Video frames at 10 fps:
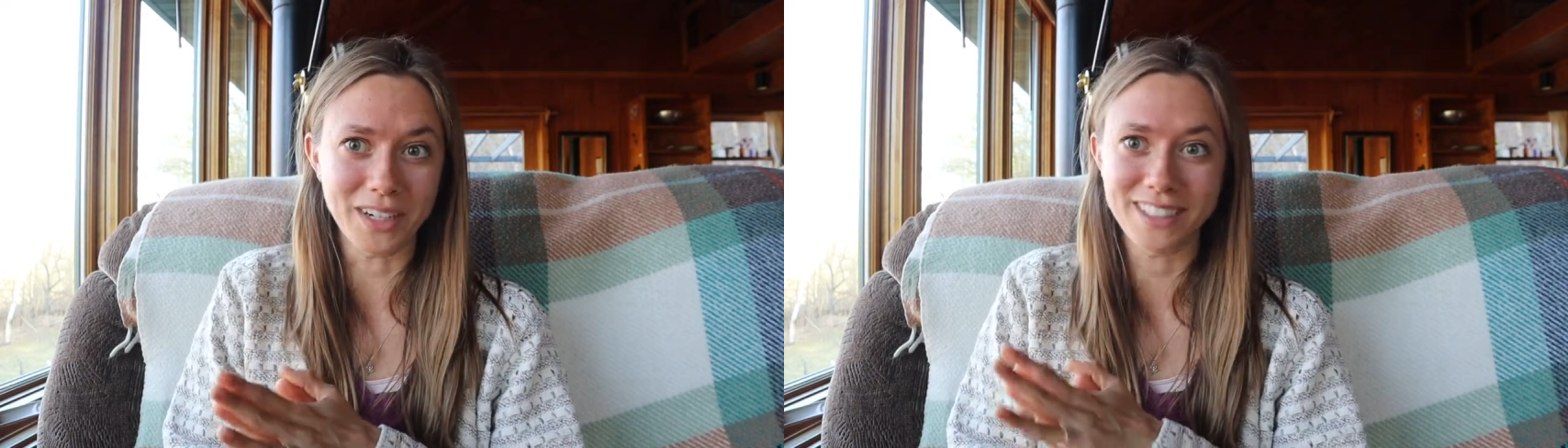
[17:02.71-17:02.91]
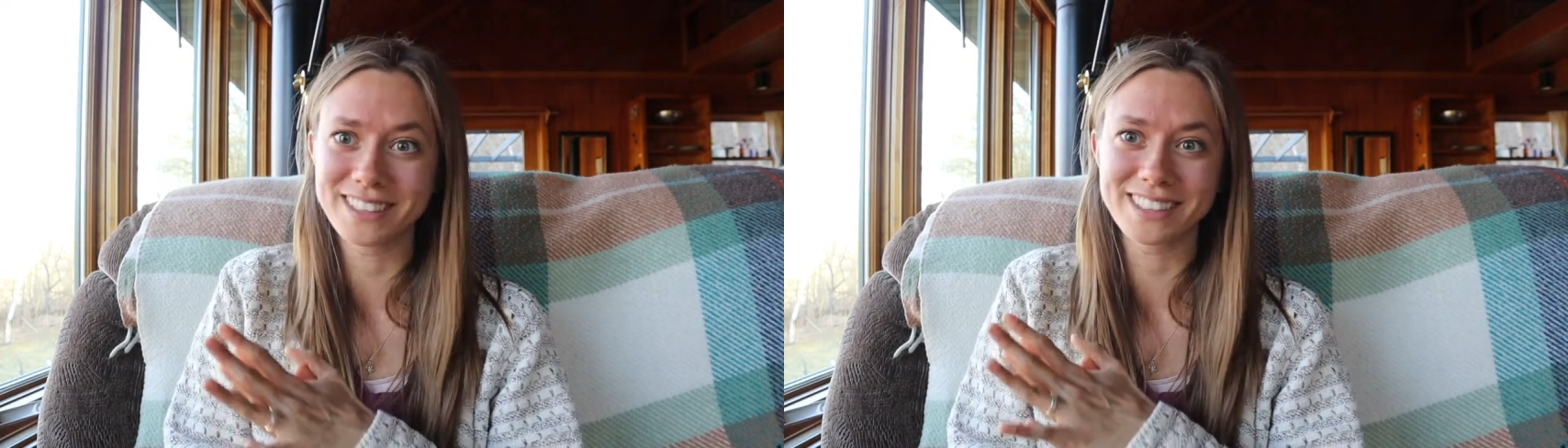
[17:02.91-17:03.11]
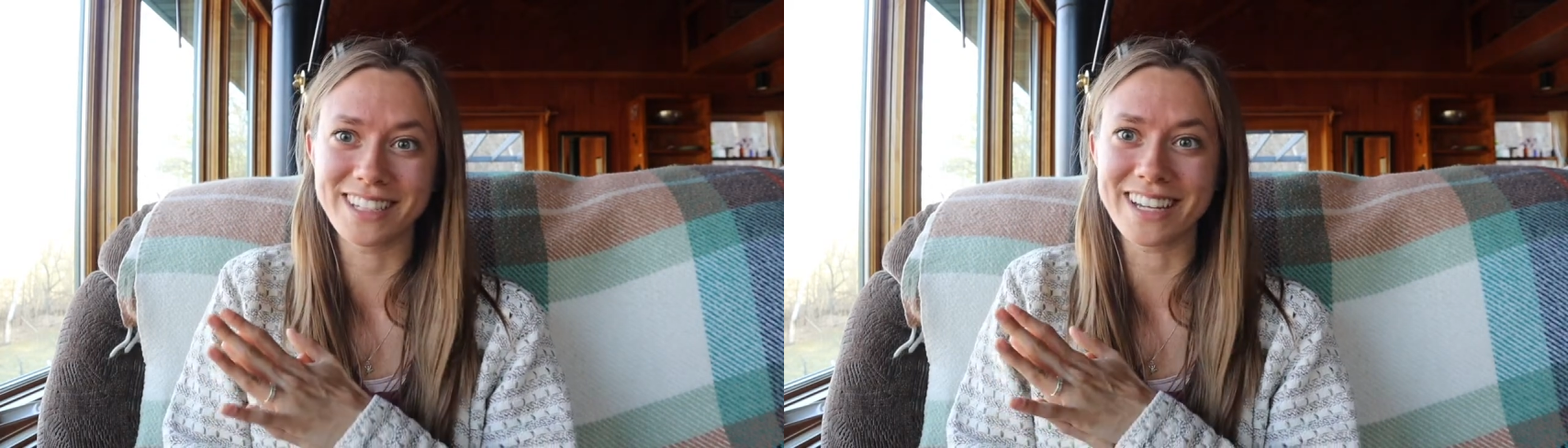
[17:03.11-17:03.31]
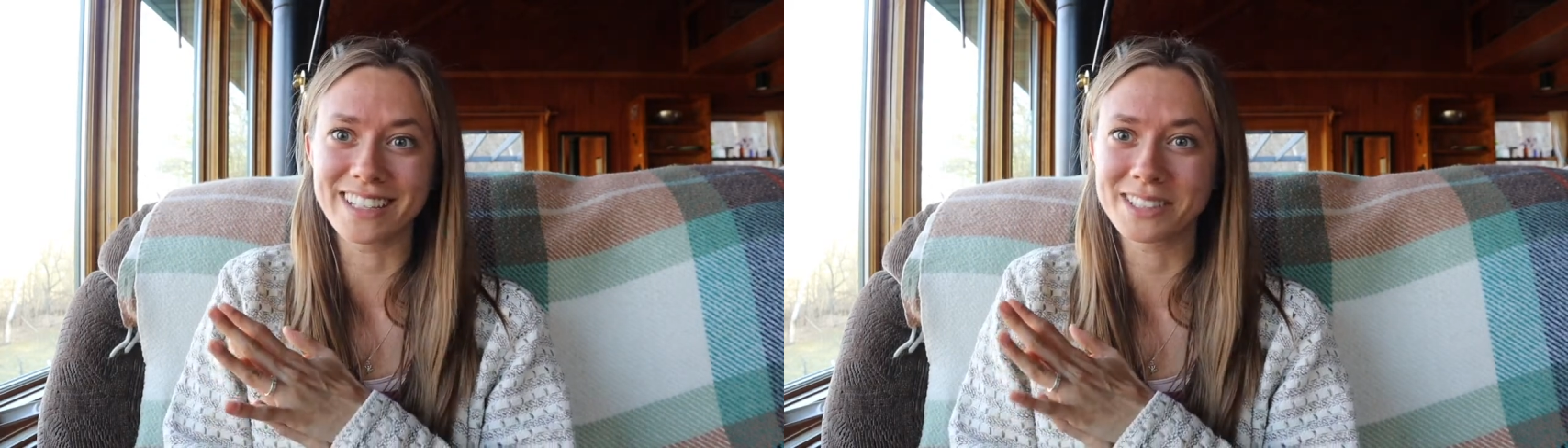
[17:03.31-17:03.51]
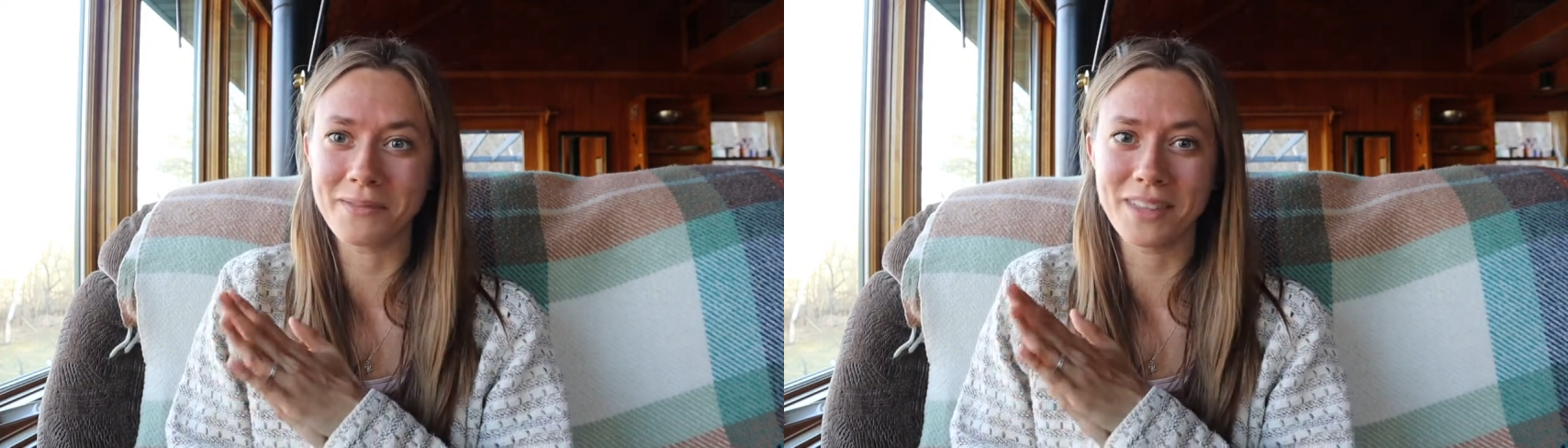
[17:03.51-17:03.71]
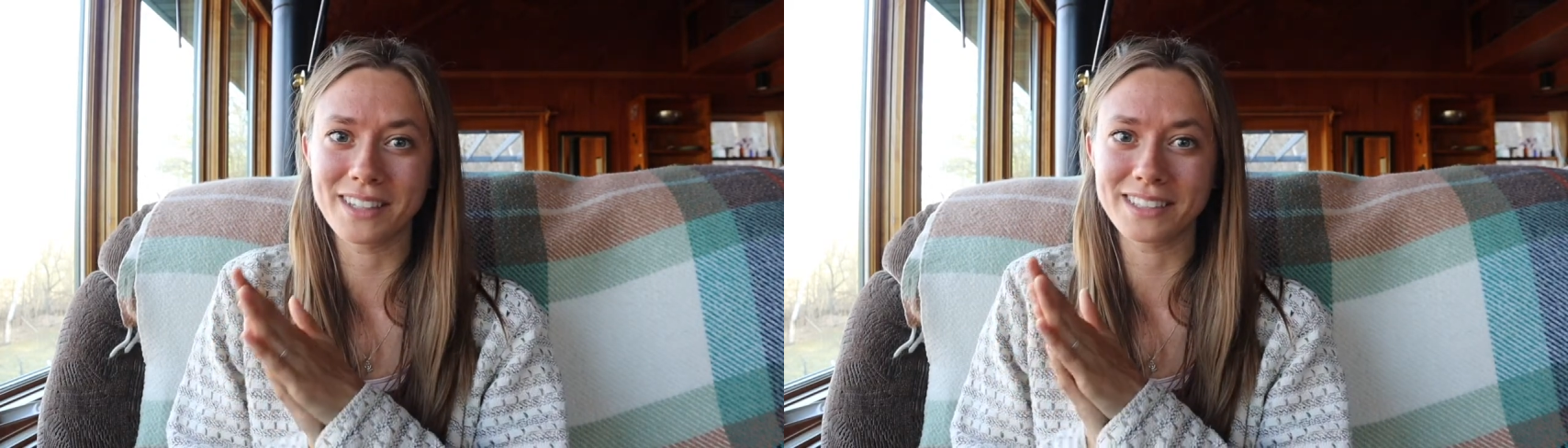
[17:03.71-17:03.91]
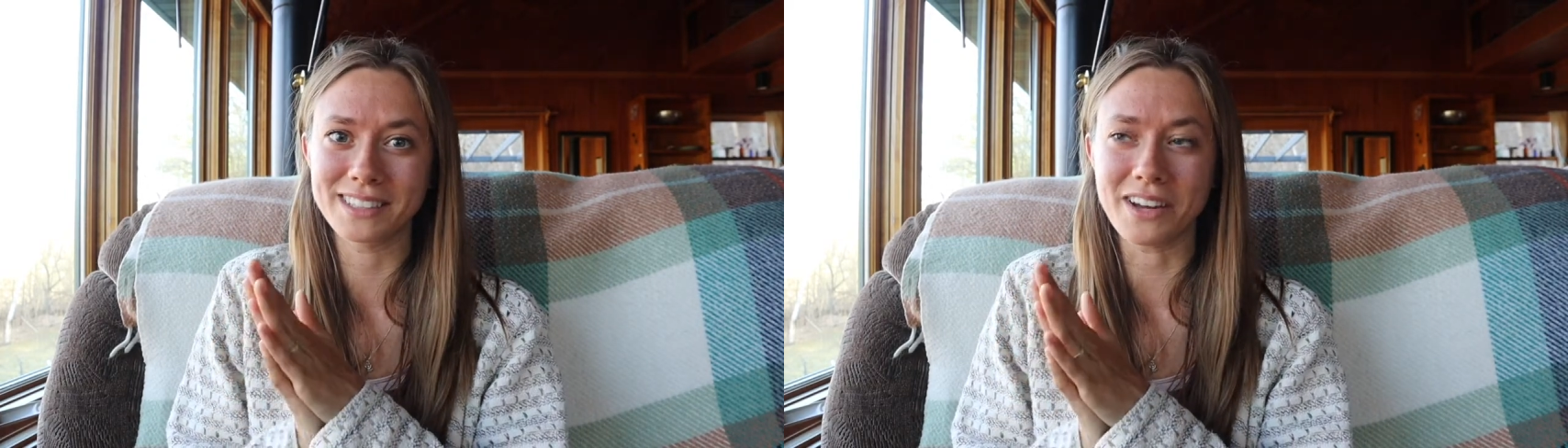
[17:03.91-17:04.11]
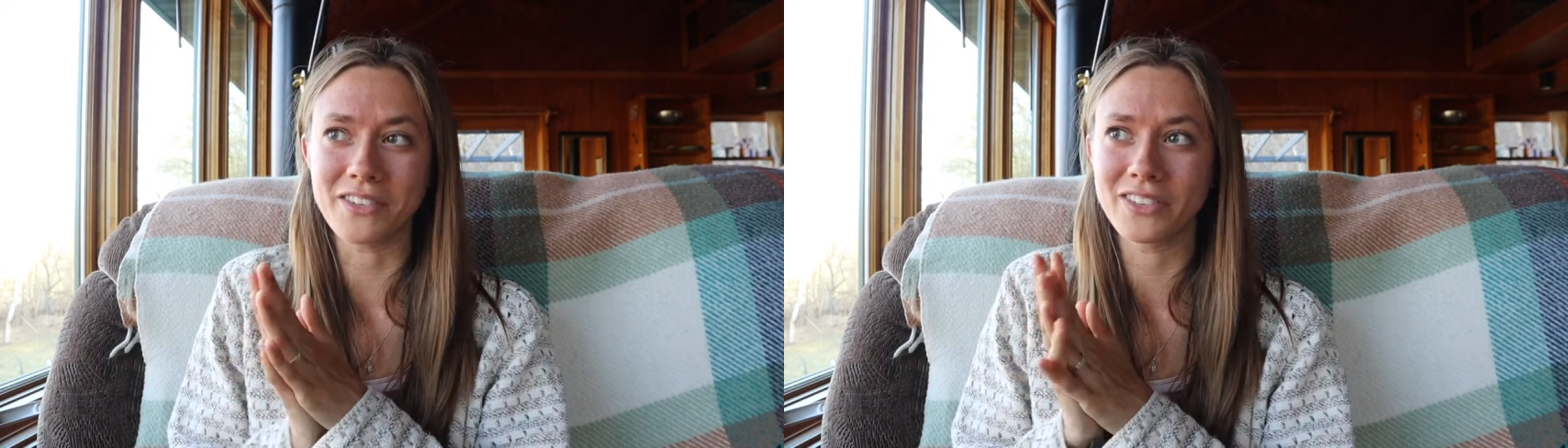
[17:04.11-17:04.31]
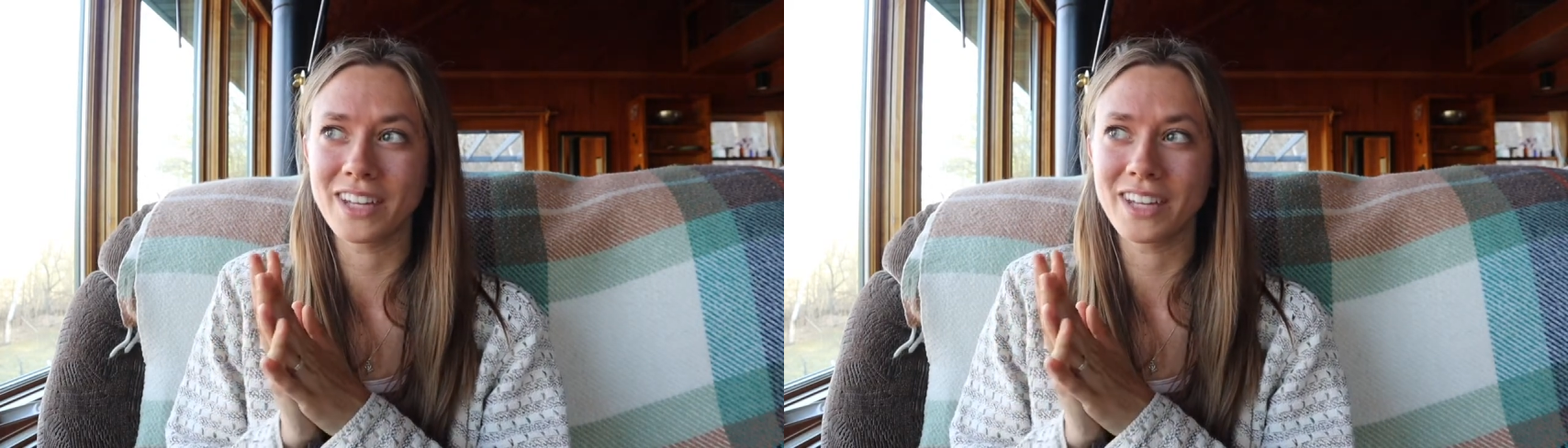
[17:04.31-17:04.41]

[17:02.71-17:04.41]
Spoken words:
is. Like, some of this stuff,